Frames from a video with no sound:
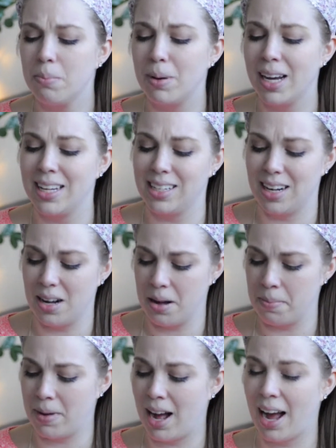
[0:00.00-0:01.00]
But
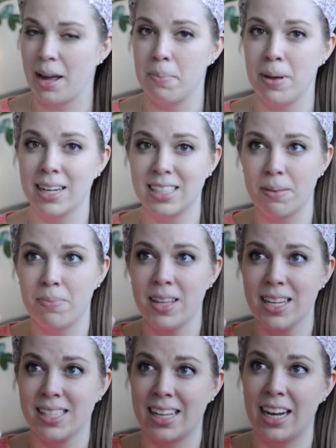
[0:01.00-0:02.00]
I picked up
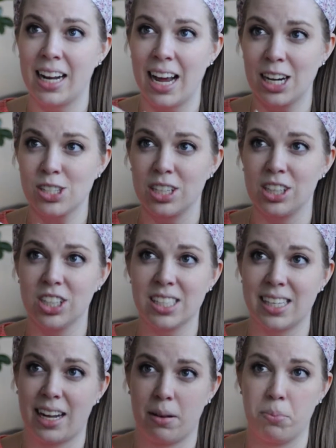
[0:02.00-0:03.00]
this, and it actually looks
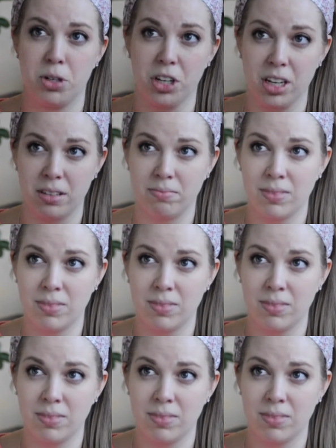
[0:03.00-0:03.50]
like a book,